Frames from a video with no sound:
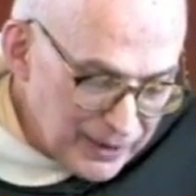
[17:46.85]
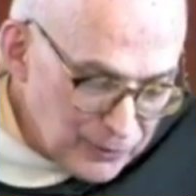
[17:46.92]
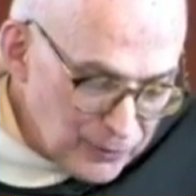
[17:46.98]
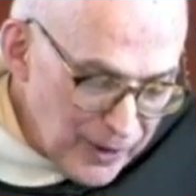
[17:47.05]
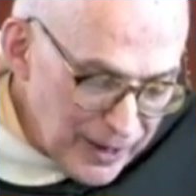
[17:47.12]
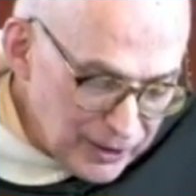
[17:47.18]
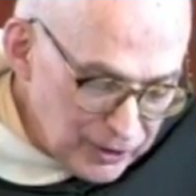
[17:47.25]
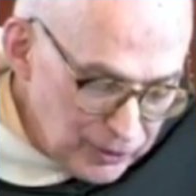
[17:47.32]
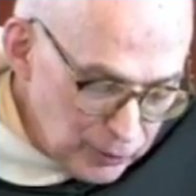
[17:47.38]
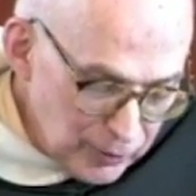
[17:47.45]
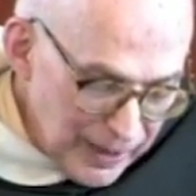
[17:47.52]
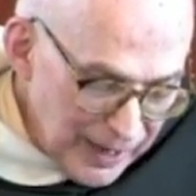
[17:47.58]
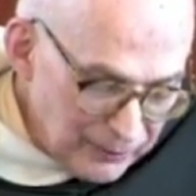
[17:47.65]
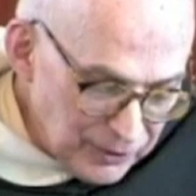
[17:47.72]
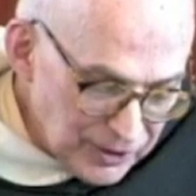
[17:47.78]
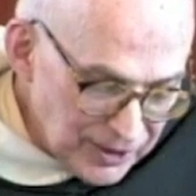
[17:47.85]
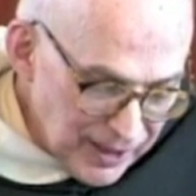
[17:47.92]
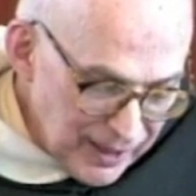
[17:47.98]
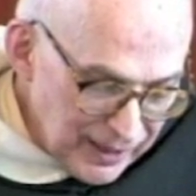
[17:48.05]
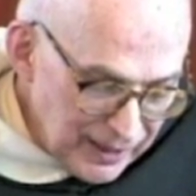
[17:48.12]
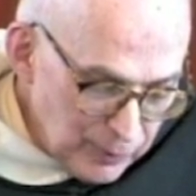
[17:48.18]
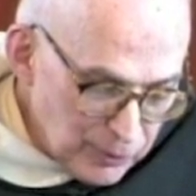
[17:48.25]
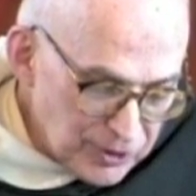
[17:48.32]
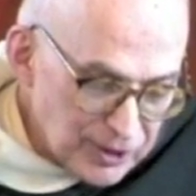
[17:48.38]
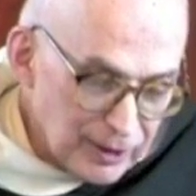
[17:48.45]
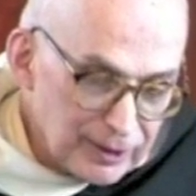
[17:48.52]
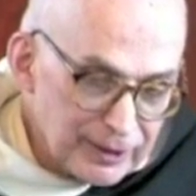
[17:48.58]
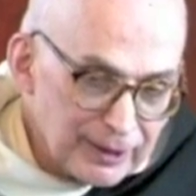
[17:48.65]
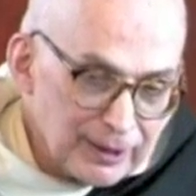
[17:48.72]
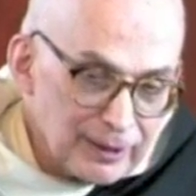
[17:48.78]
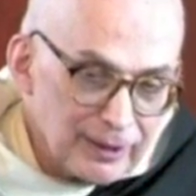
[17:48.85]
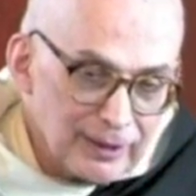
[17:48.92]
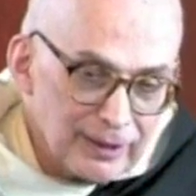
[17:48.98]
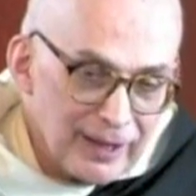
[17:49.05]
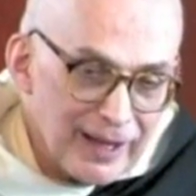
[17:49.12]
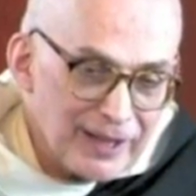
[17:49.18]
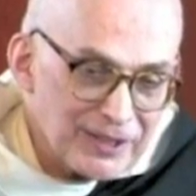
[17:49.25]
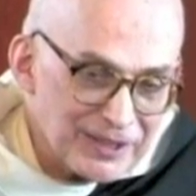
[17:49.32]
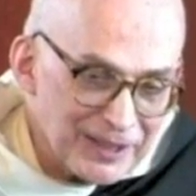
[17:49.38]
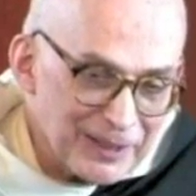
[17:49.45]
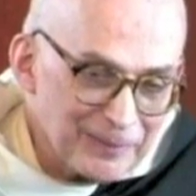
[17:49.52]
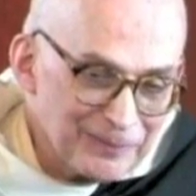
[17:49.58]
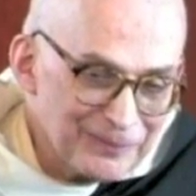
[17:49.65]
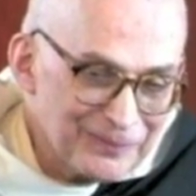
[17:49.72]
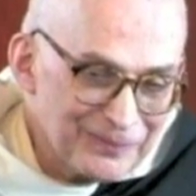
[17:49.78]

In fact, you'd have to say he was a little lazy.